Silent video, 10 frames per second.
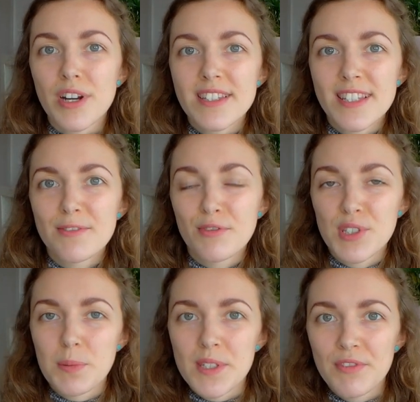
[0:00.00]
prices for
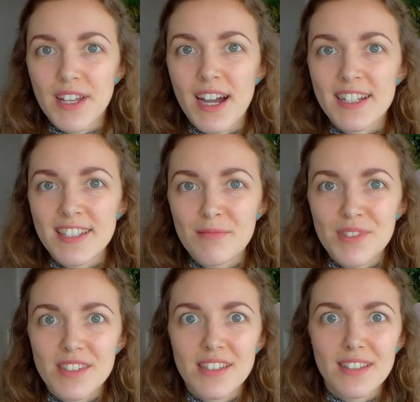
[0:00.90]
specific
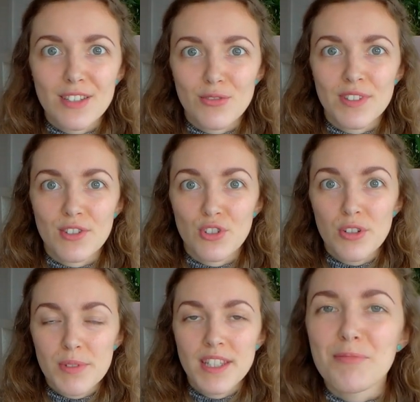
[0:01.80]
items in each of these
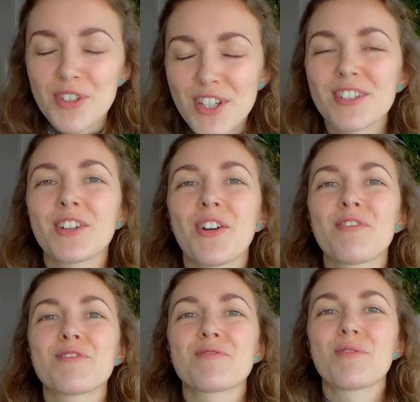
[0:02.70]
shops. I'm not going to go
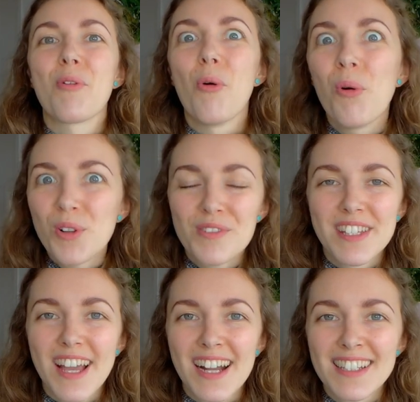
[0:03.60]
through all of
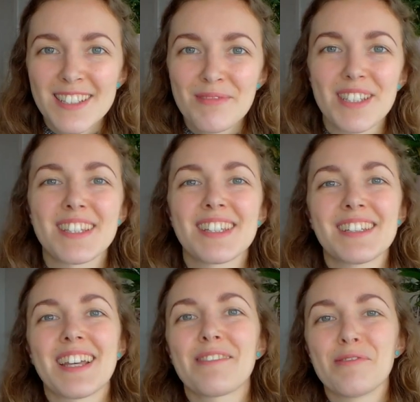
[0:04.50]
the items, I
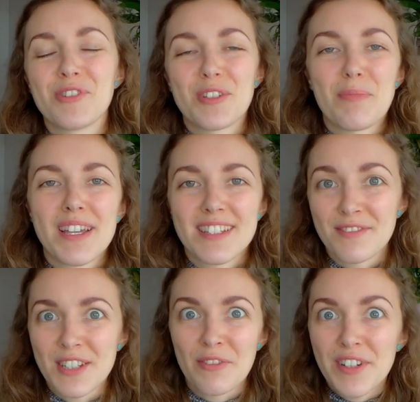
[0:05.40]
think that will just make this
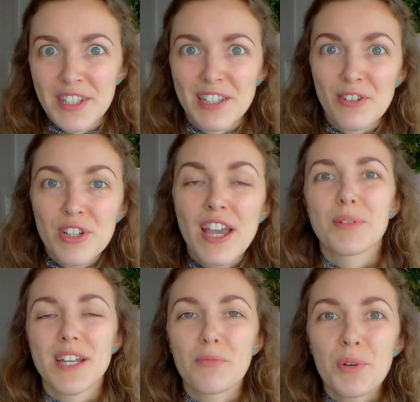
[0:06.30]
video very long,
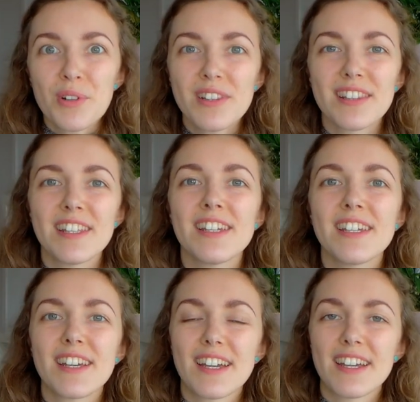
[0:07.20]
but I will
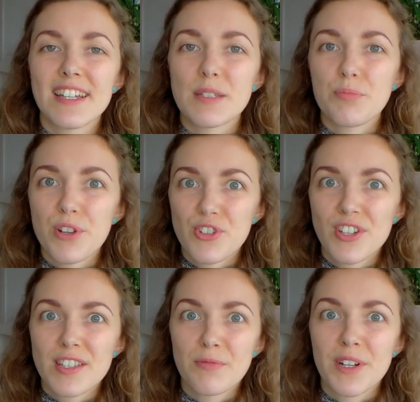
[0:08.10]
link a
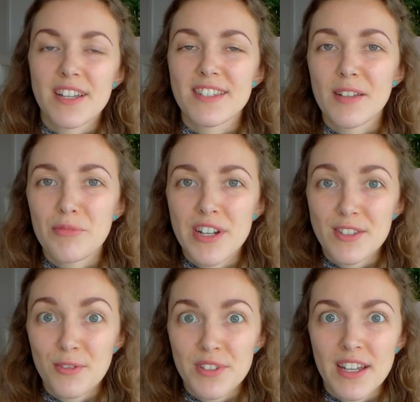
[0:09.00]
spreadsheet where I
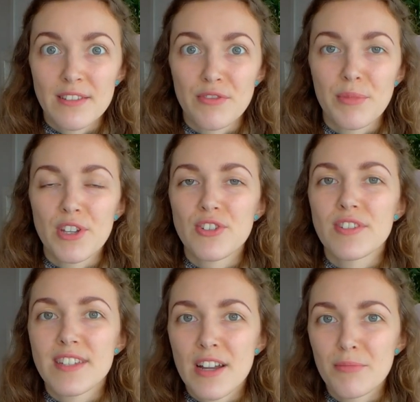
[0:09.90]
summarized all that information
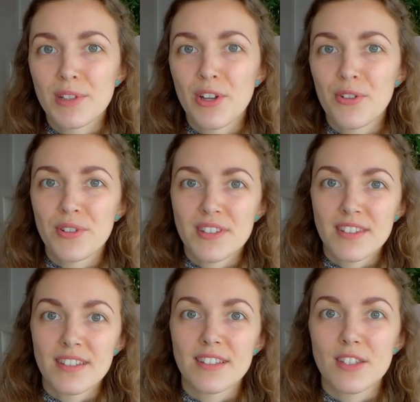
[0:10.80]
down below in
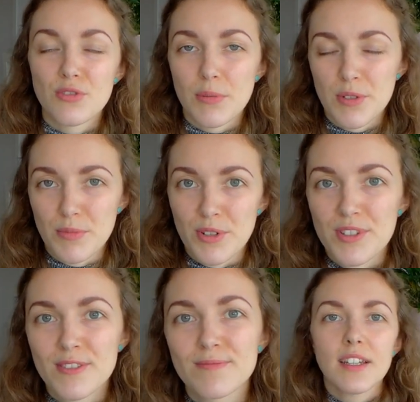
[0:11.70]
the description
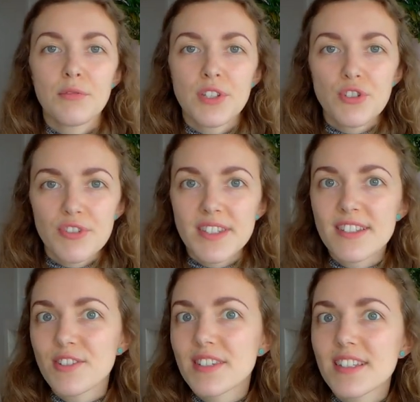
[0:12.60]
box. It was interesting
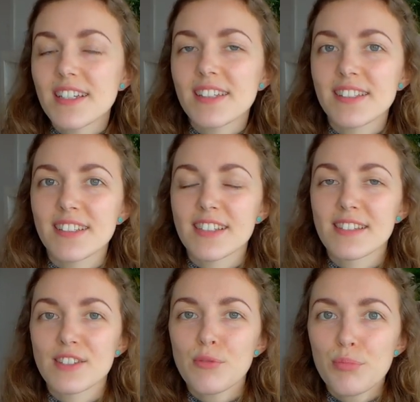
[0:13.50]
to see that
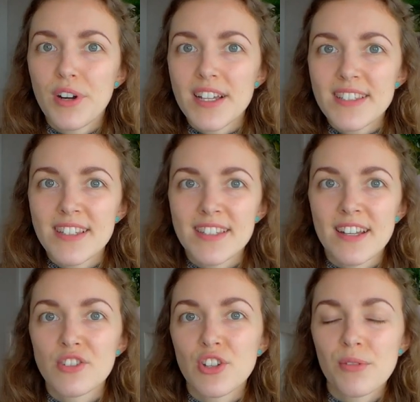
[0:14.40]
some prices are
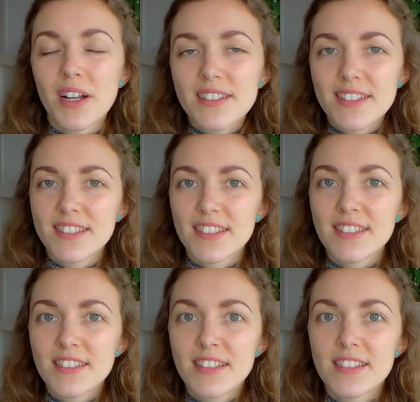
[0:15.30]
actually quite
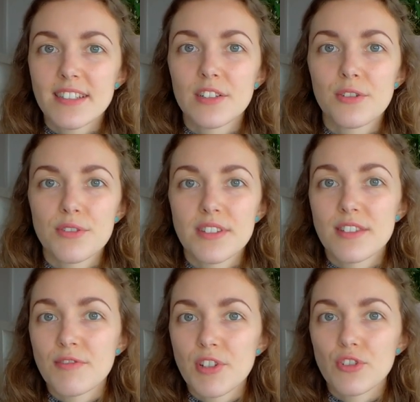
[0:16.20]
consistent across the
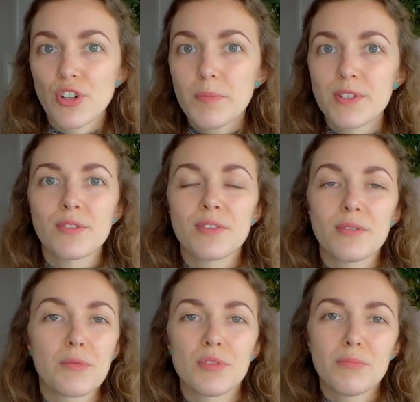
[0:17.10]
three shops, so
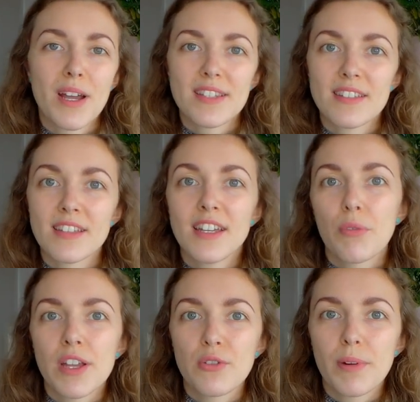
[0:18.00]
it wouldn't matter
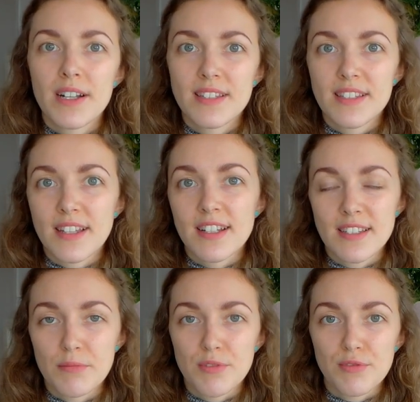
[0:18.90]
where you buy these
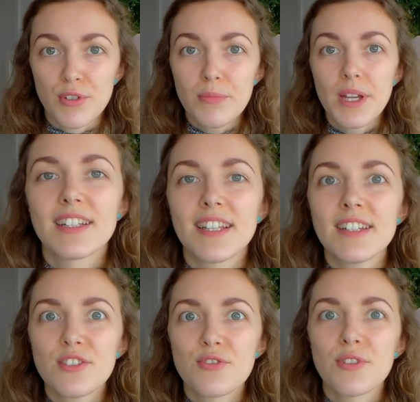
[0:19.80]
items from. That
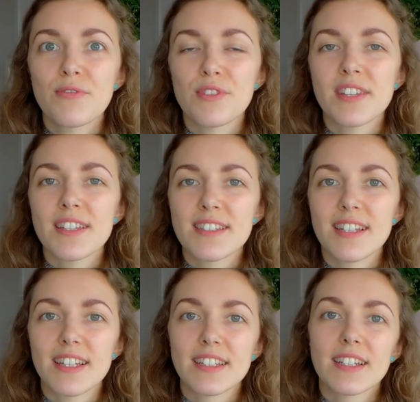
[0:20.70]
is true for things
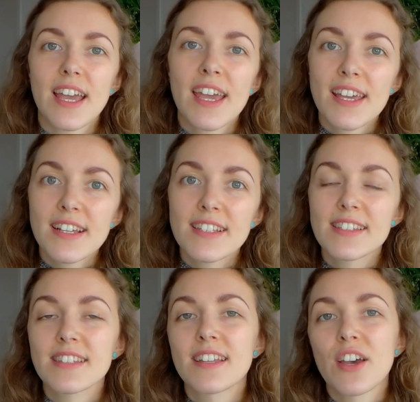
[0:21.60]
like
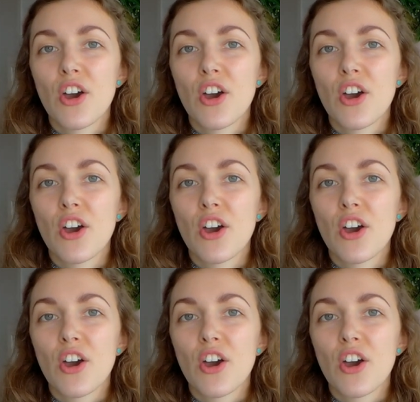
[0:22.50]
eggs,